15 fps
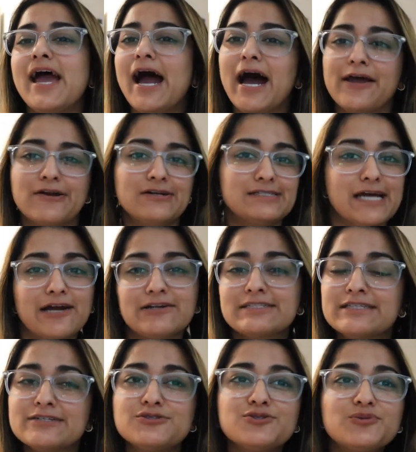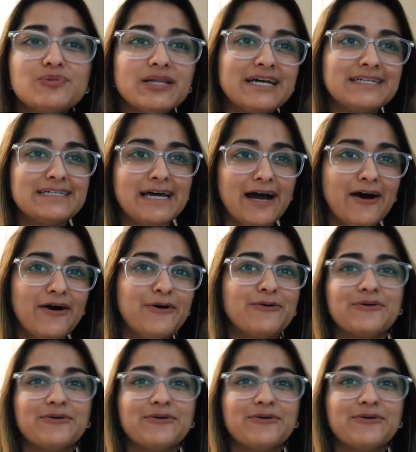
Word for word: had our entire schedule planned out.